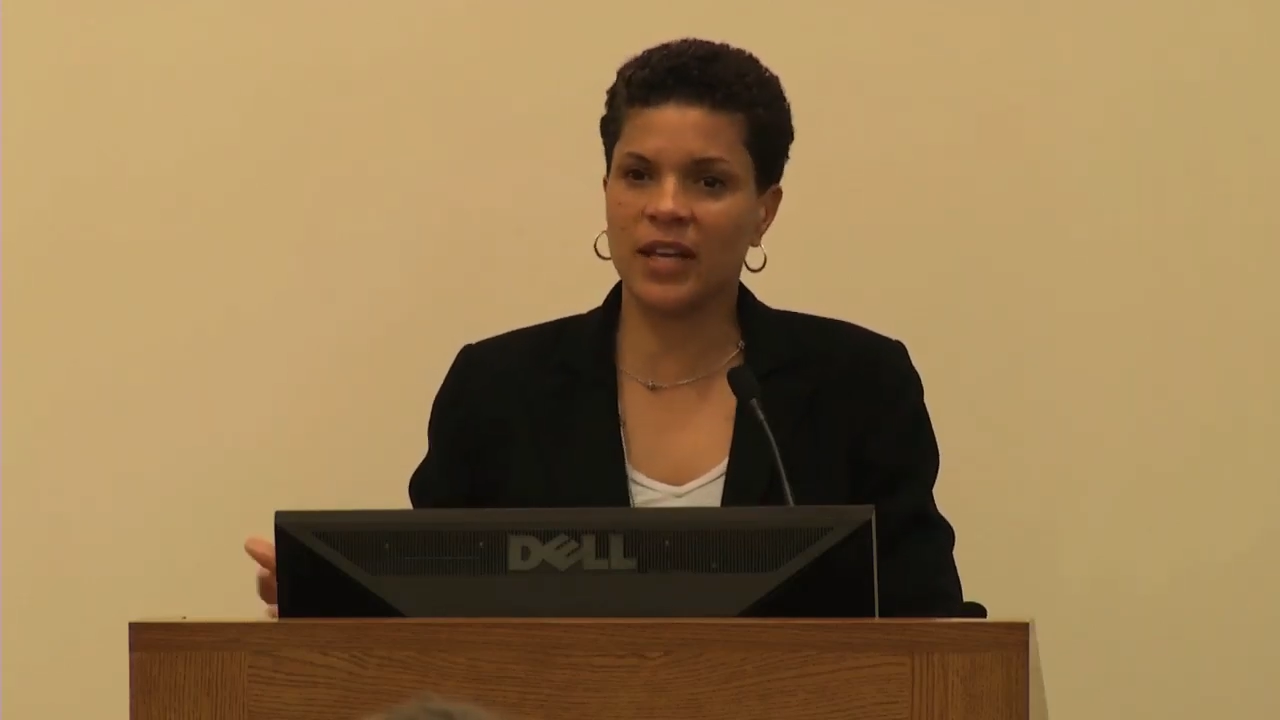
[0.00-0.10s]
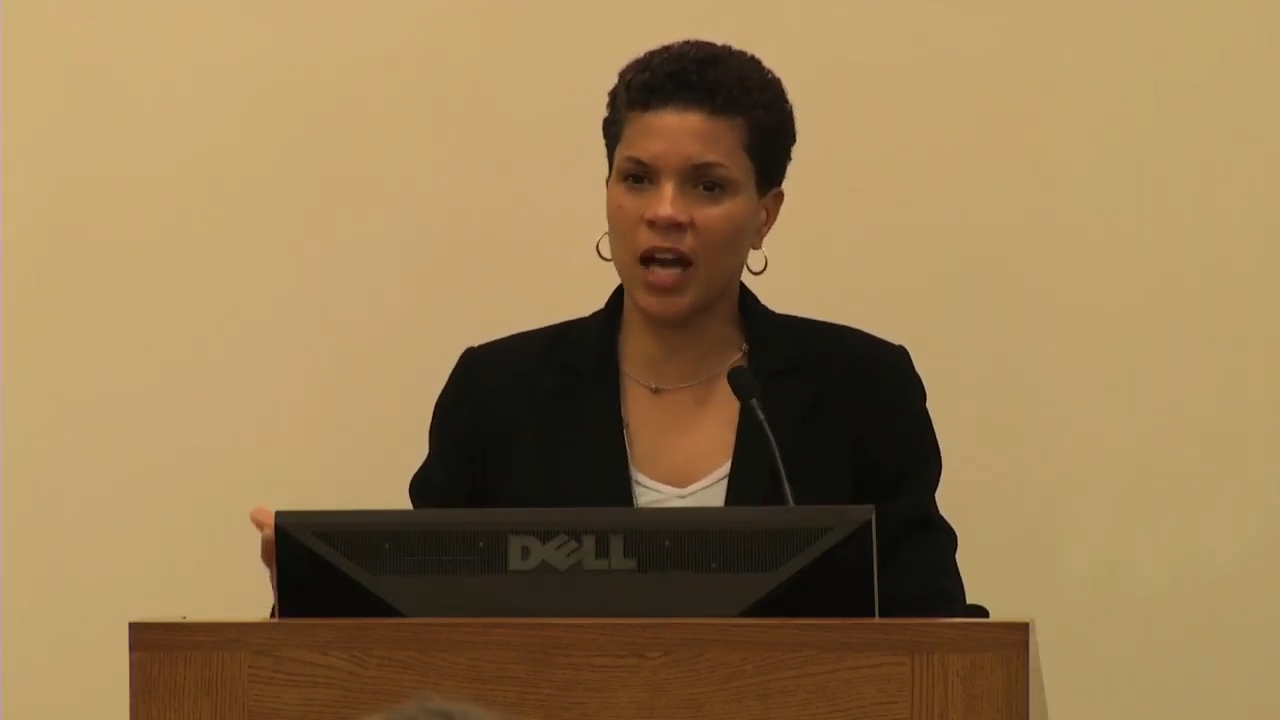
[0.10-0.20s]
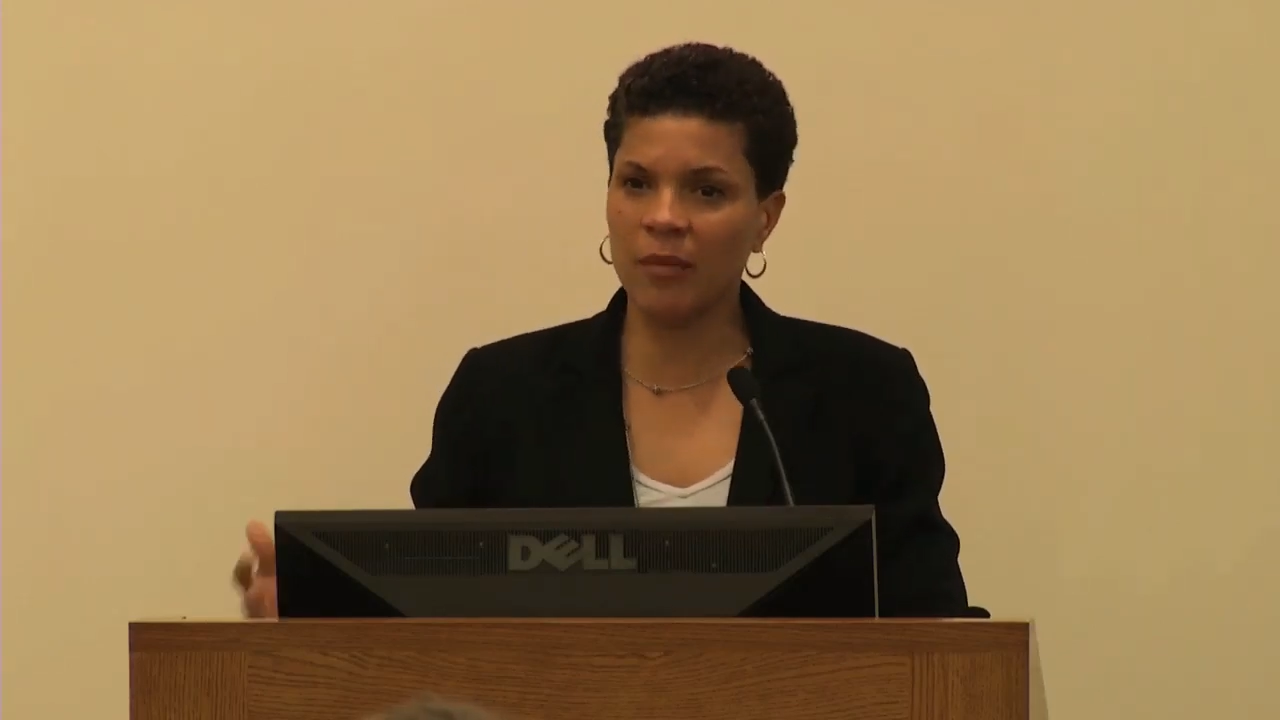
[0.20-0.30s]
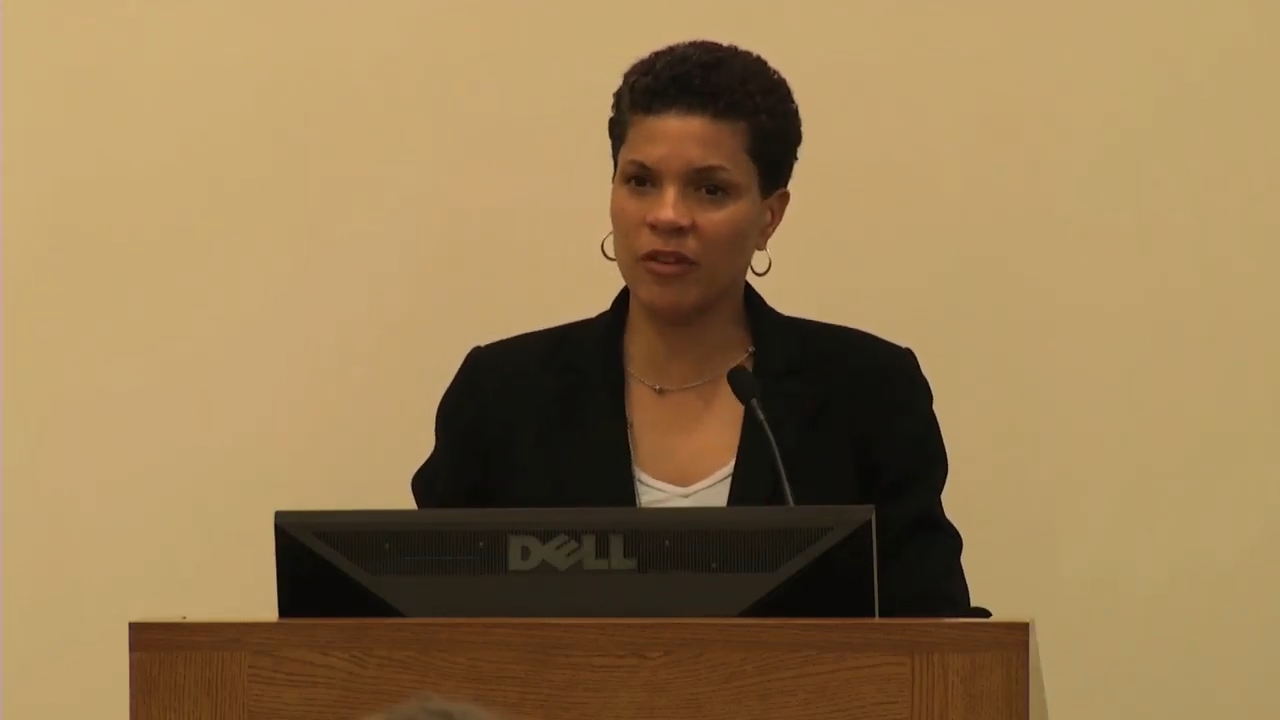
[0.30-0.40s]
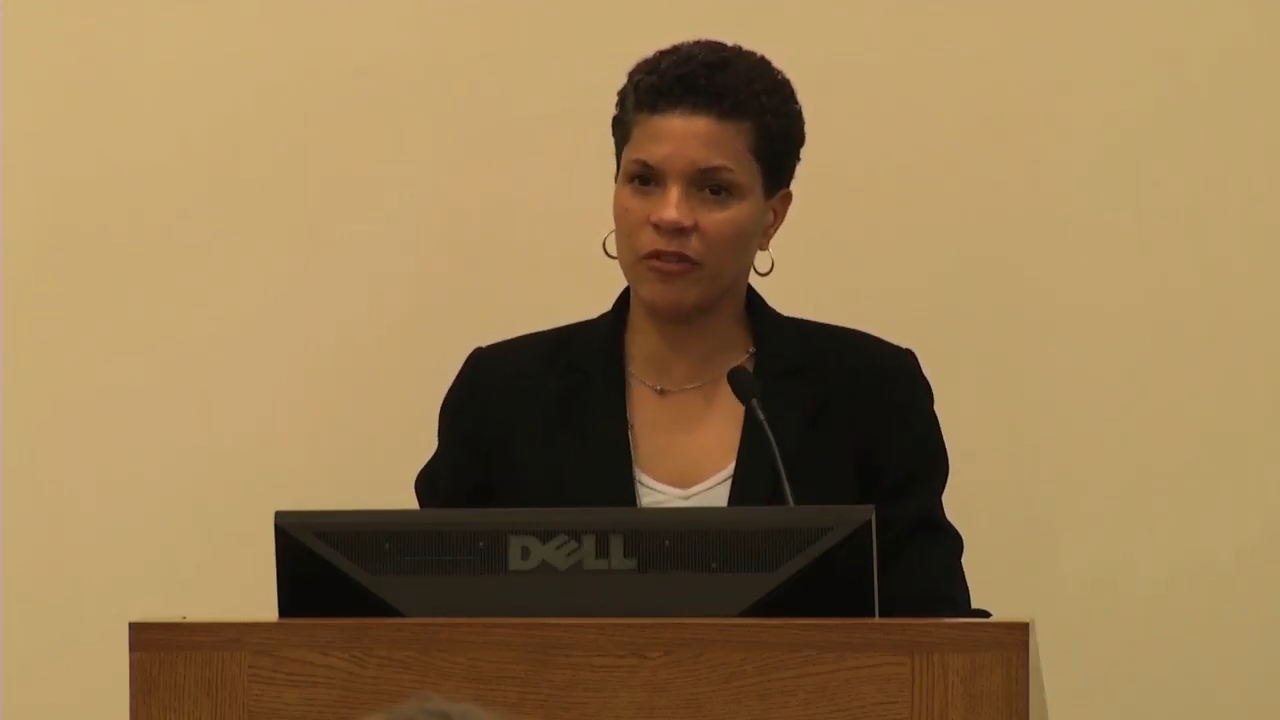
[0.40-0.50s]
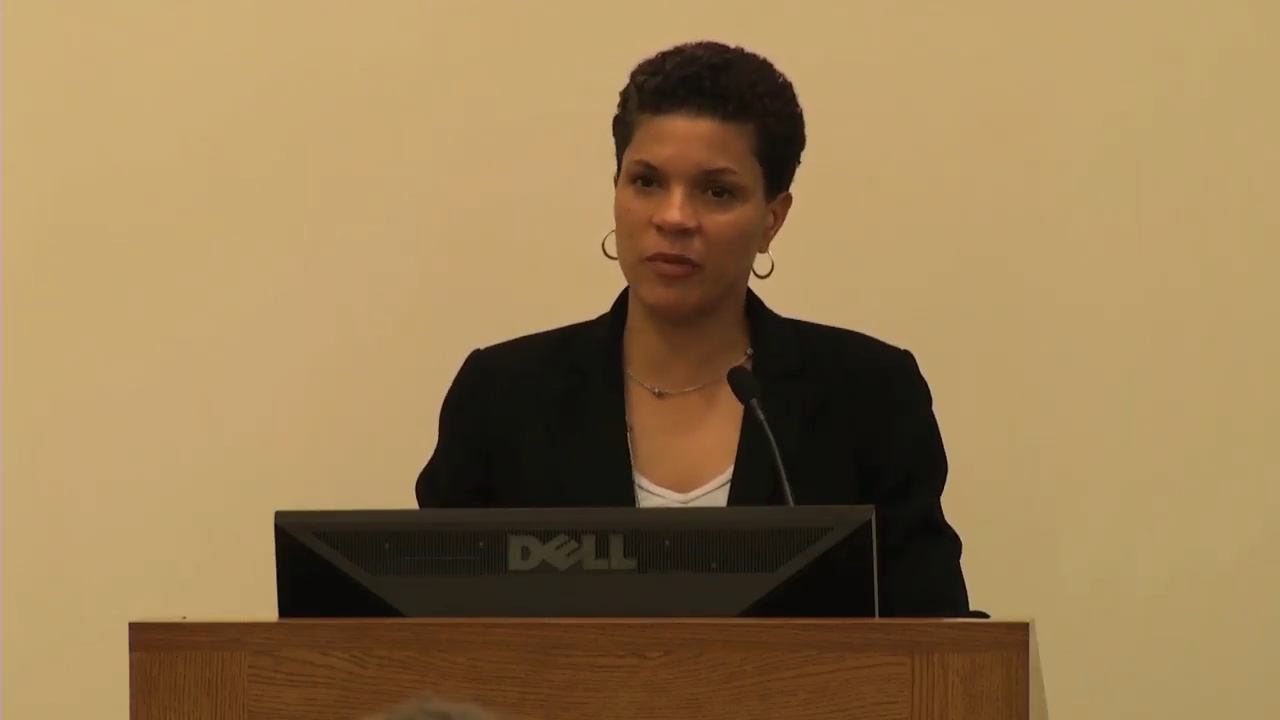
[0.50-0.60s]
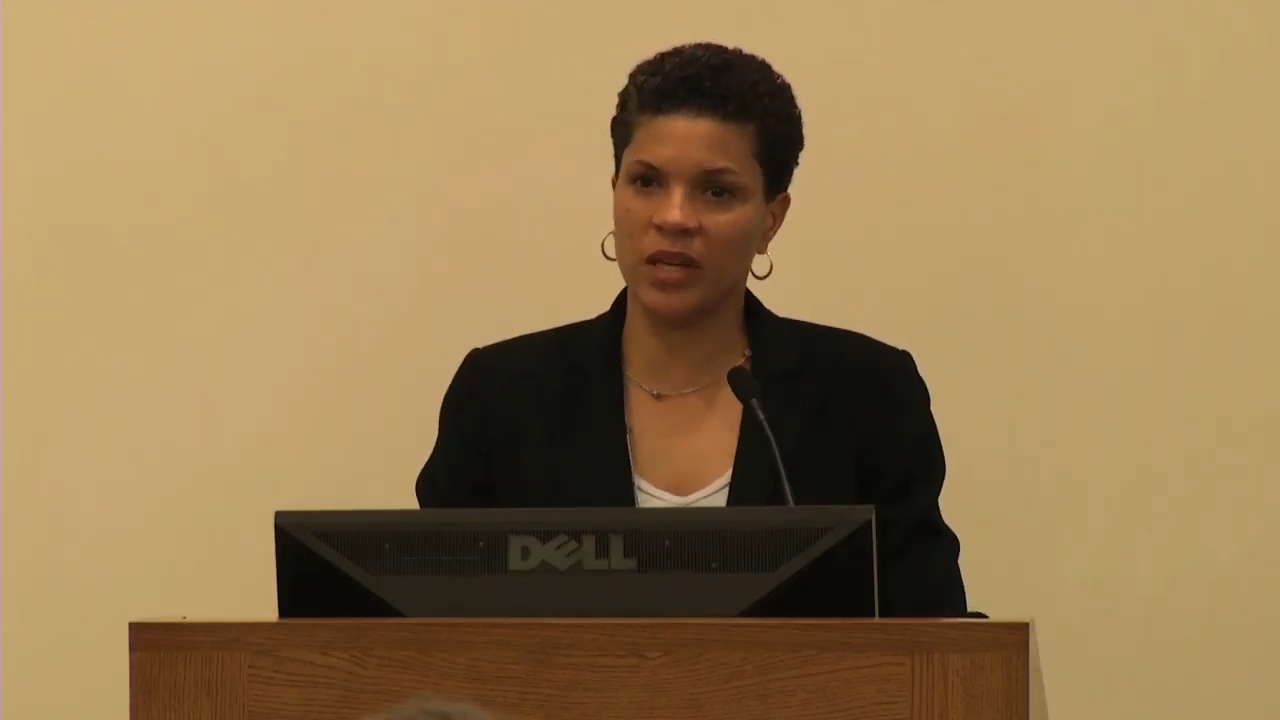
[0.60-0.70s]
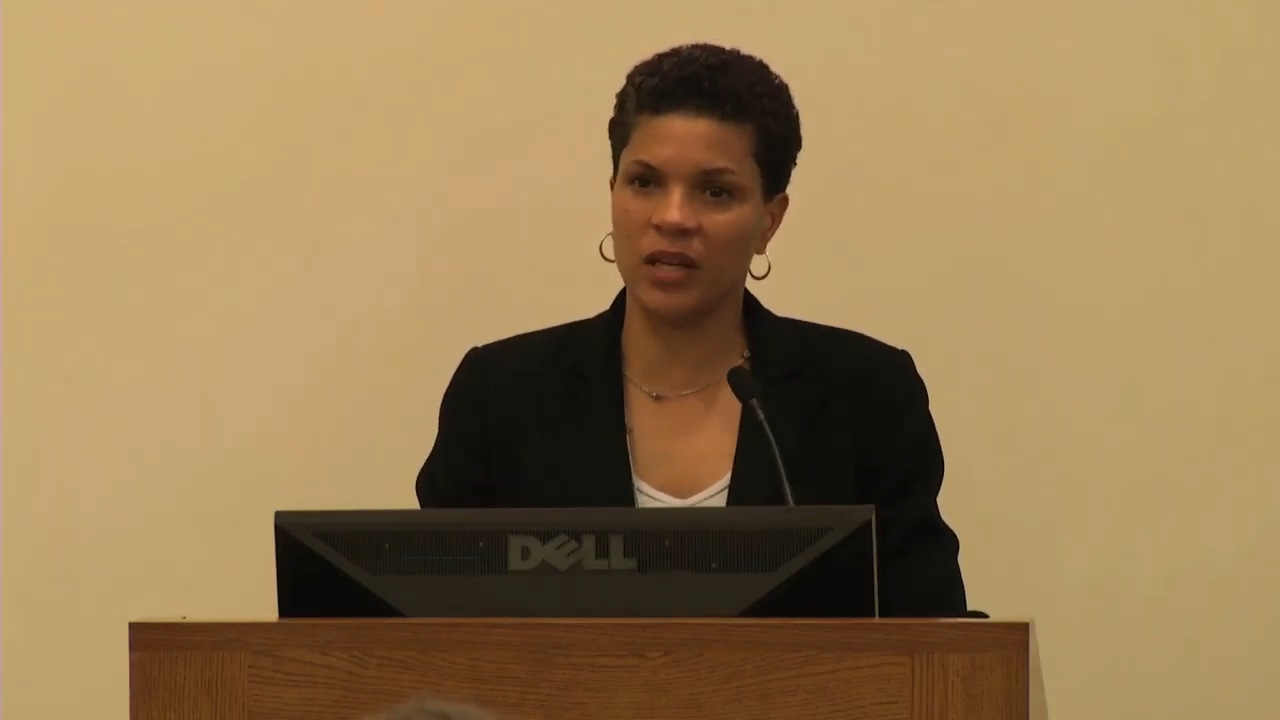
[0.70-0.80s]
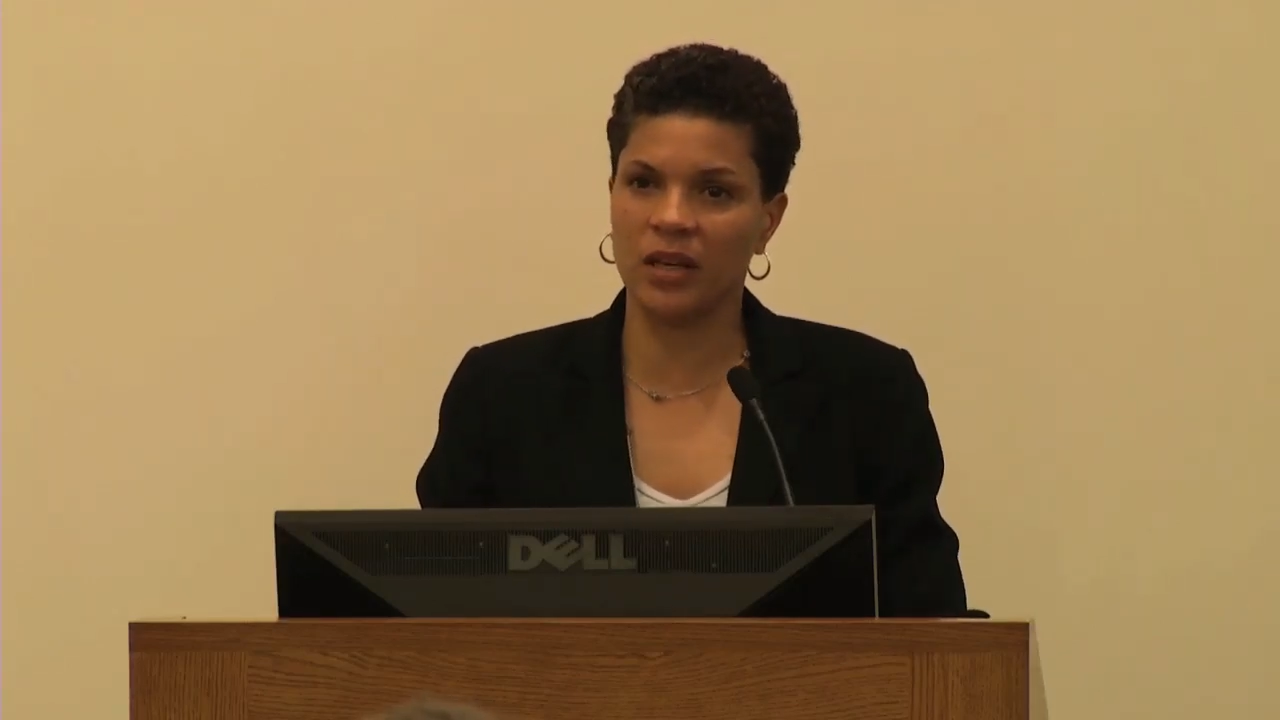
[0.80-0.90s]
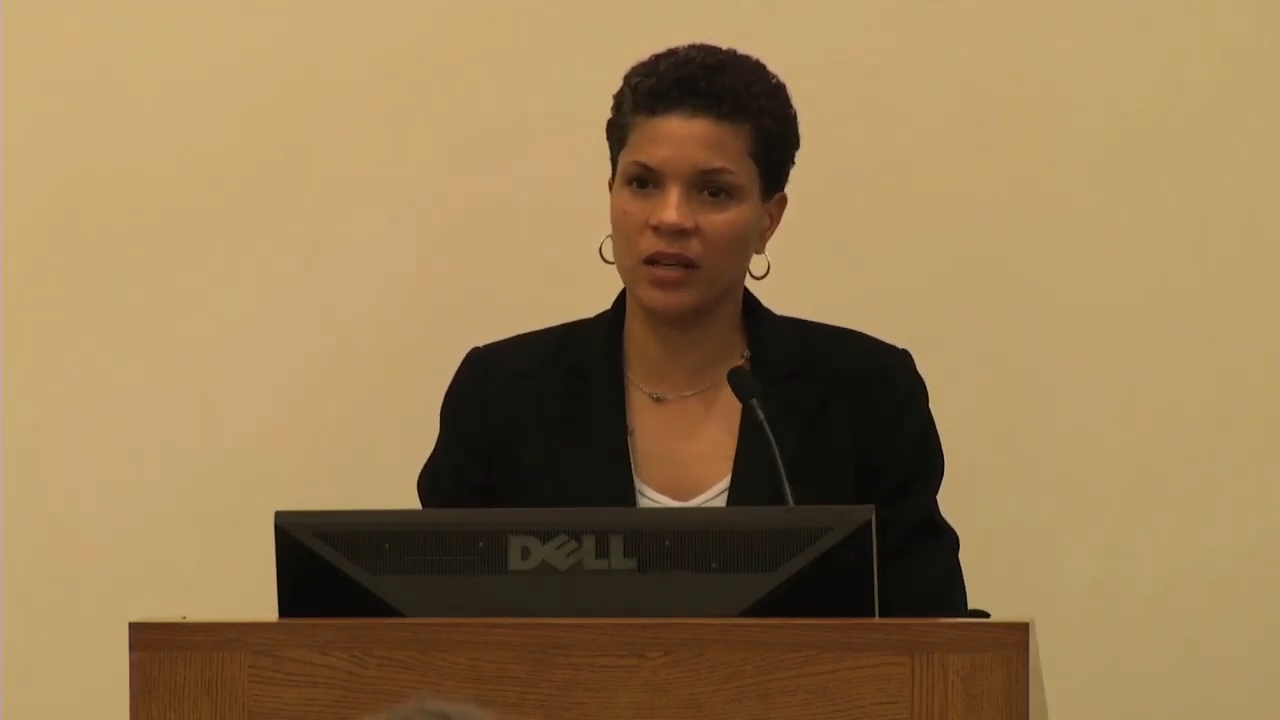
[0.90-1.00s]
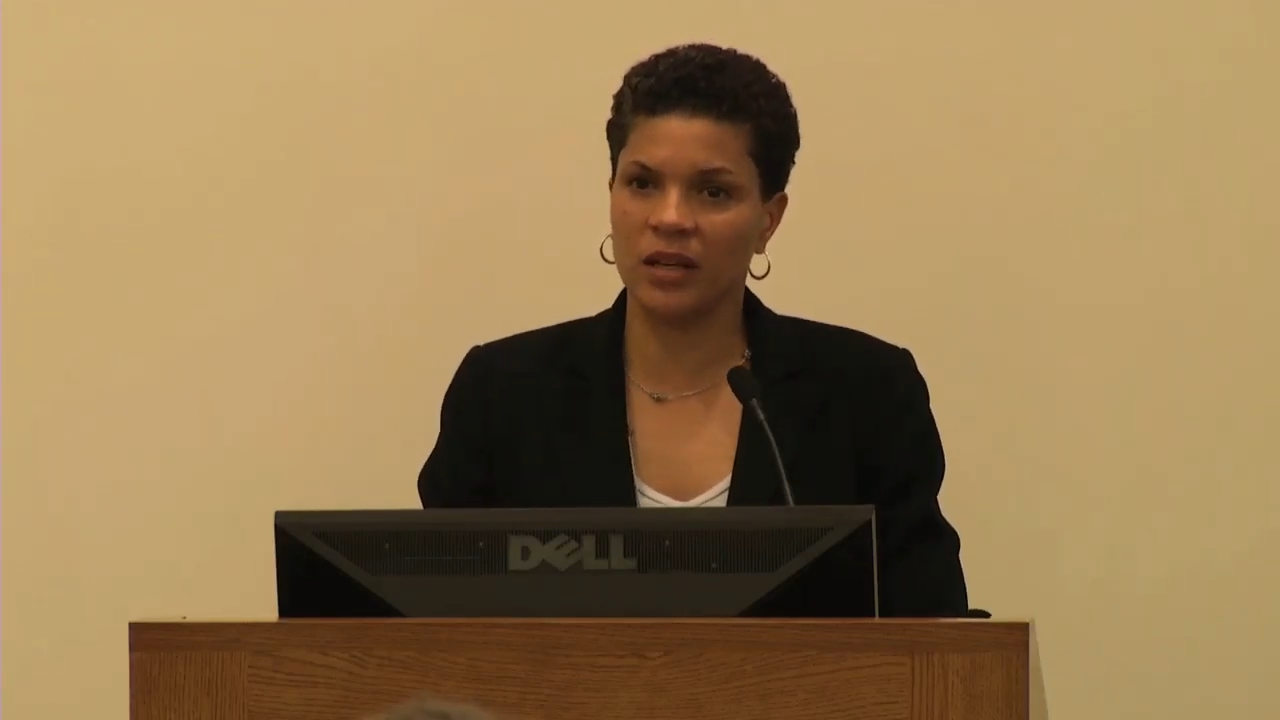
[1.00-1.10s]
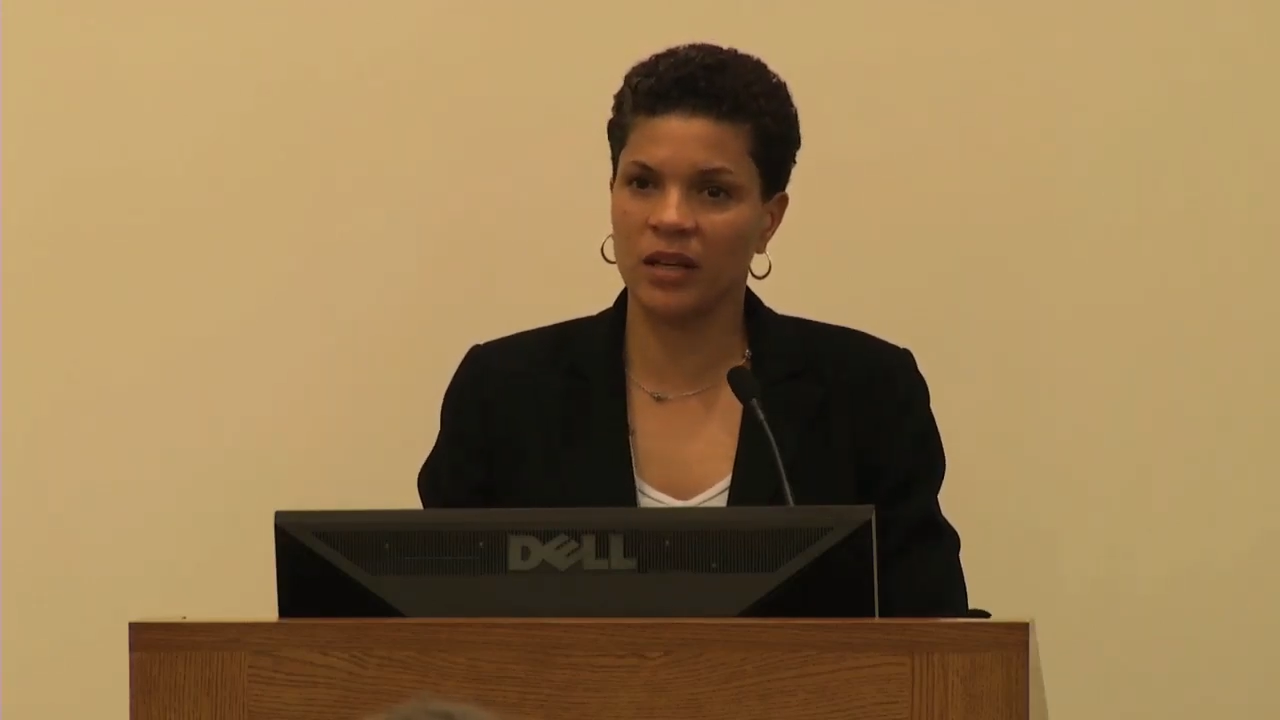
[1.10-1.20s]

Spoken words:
become of me?